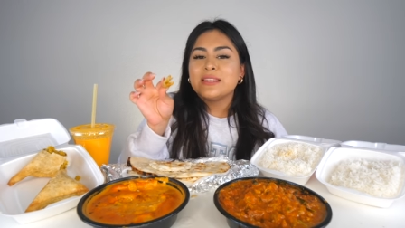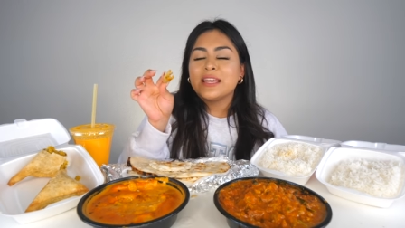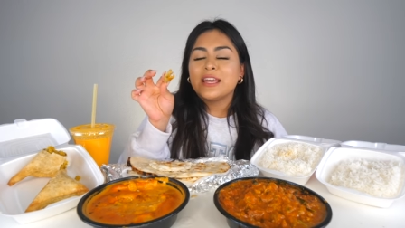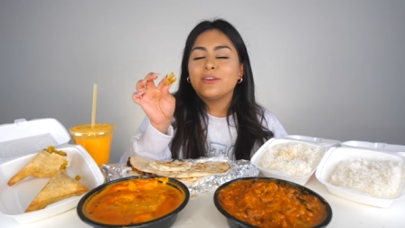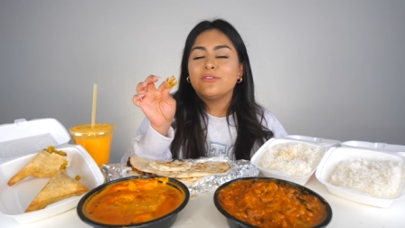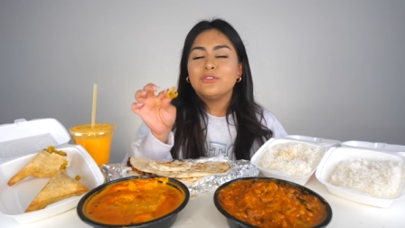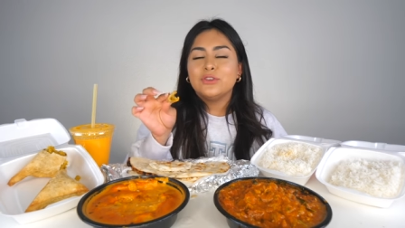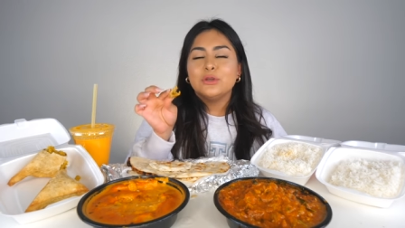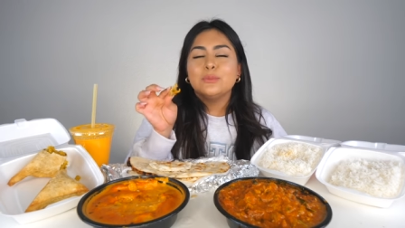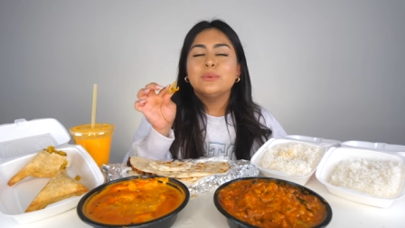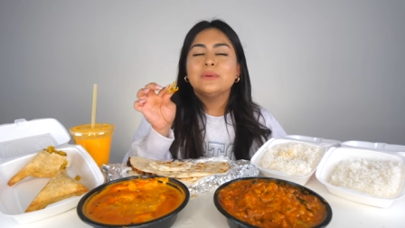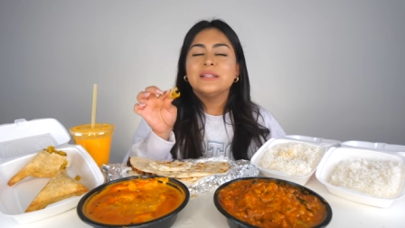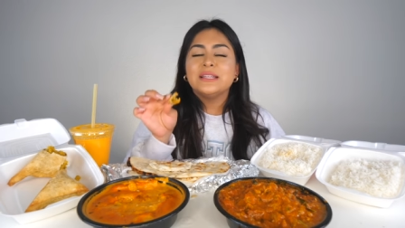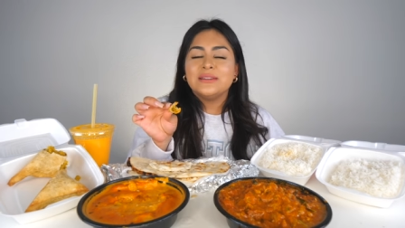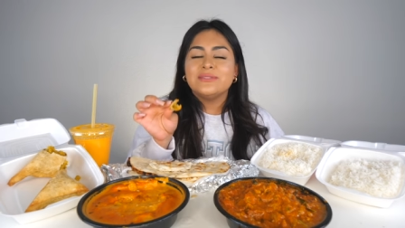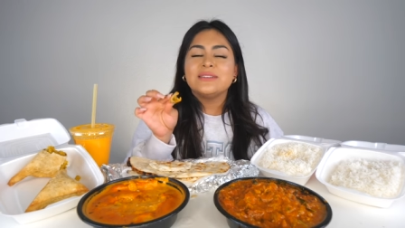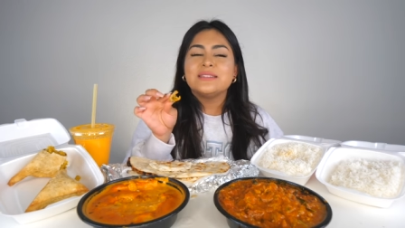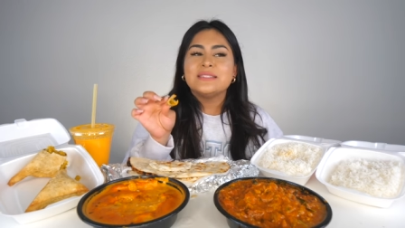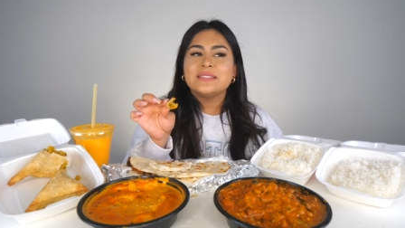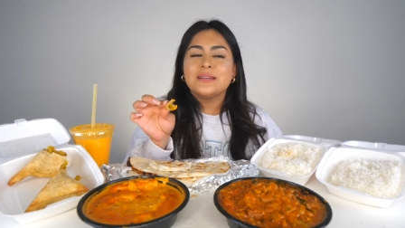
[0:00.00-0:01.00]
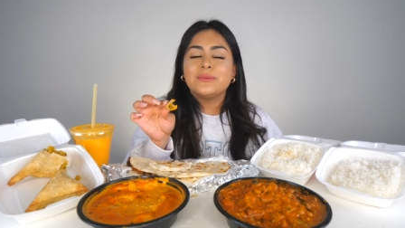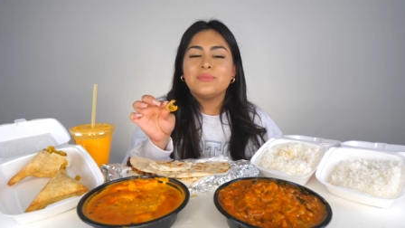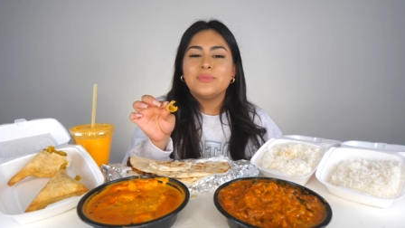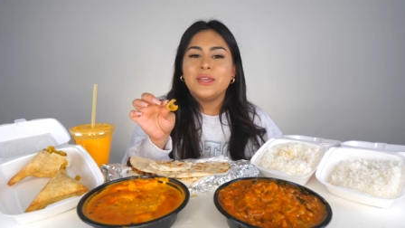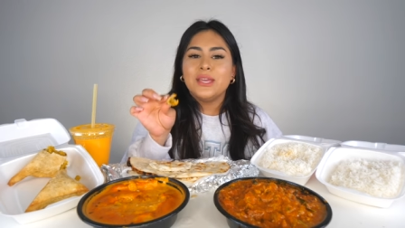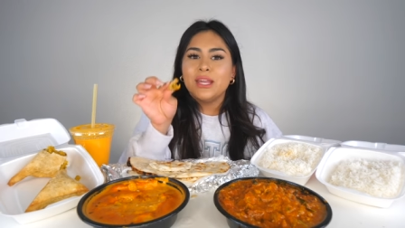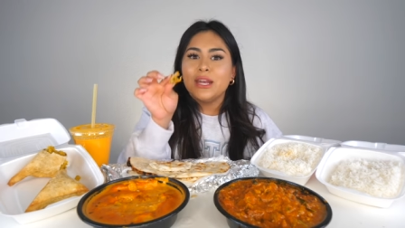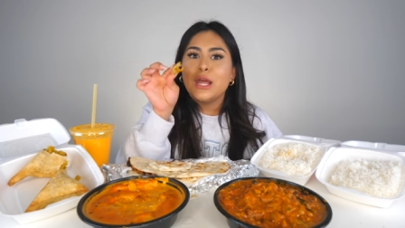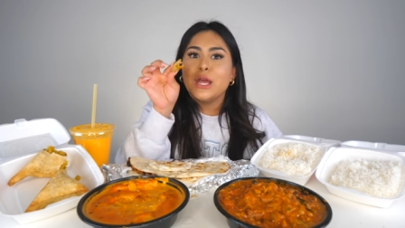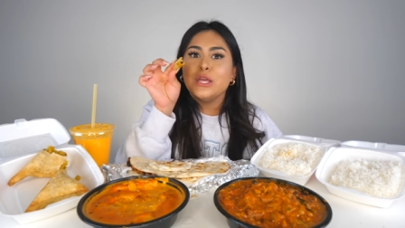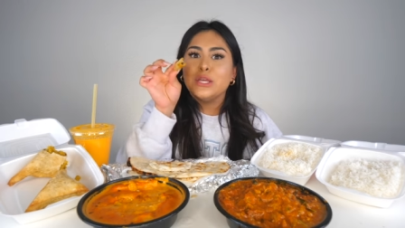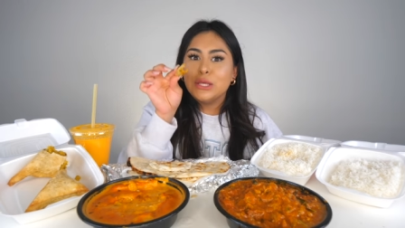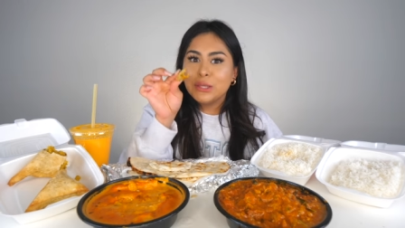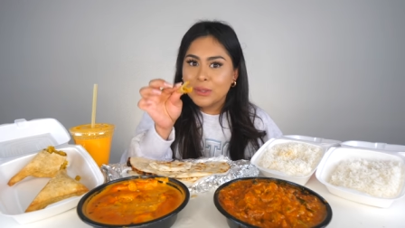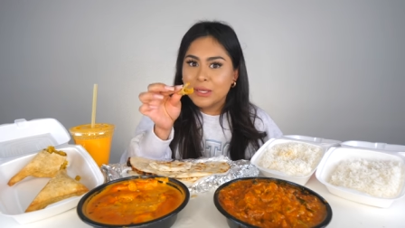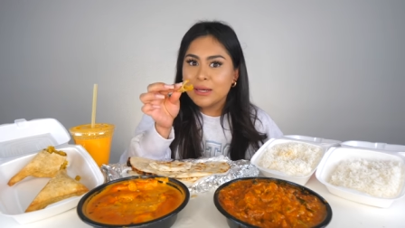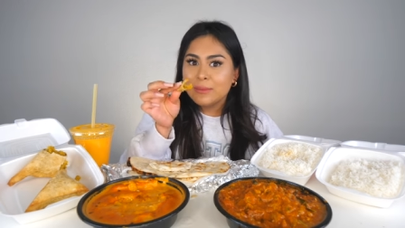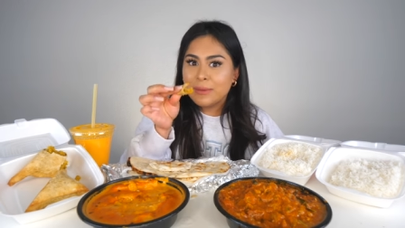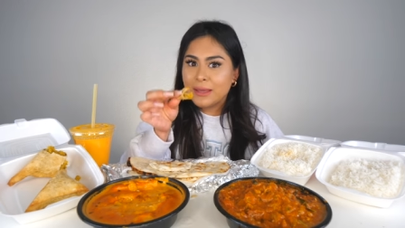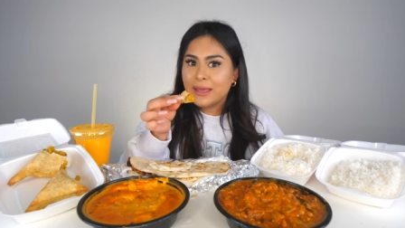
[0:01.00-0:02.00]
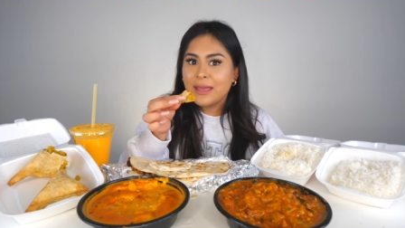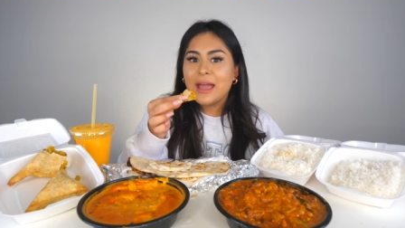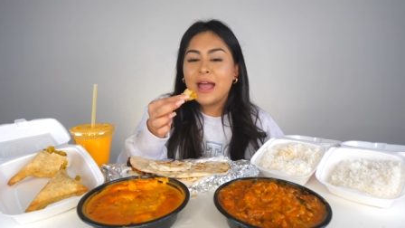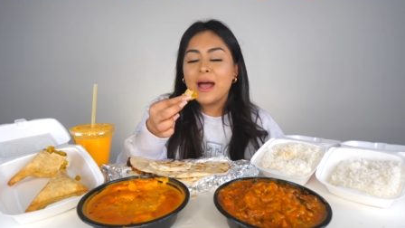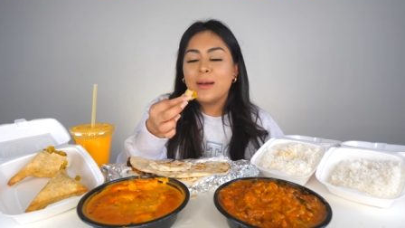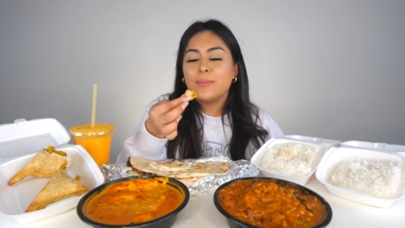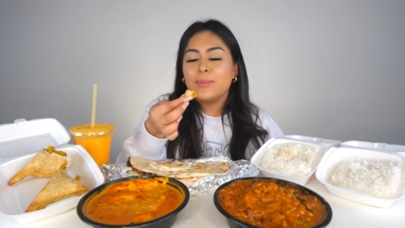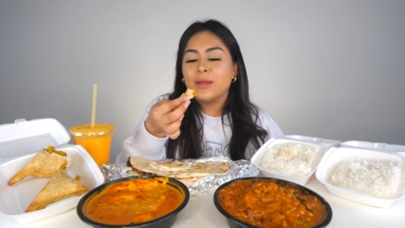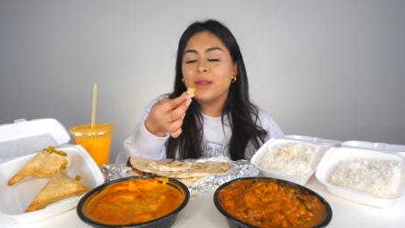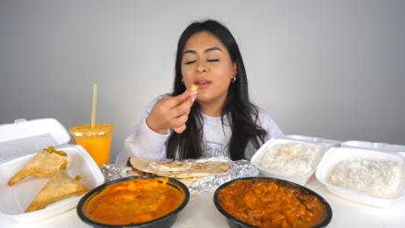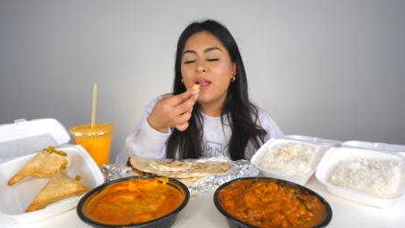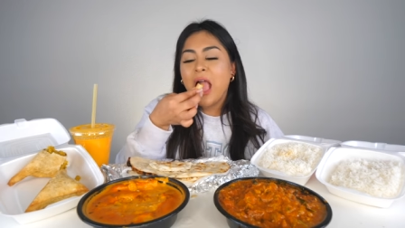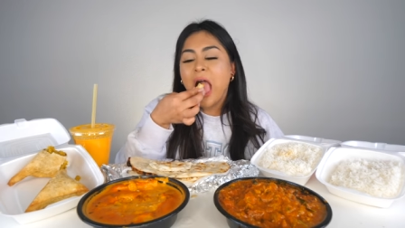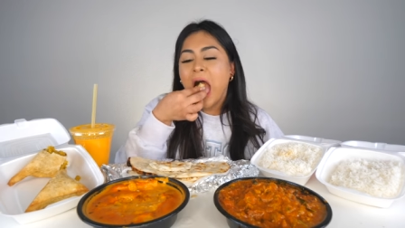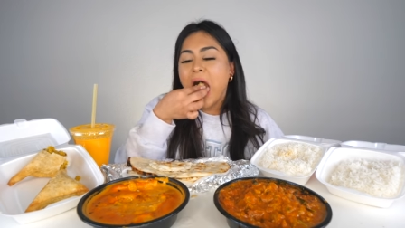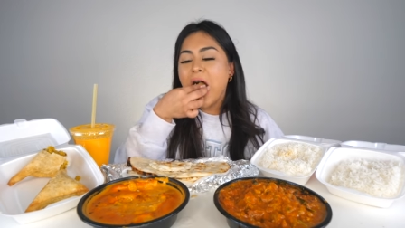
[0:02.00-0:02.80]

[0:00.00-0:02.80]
Like, if you believe in something, you can make it happen.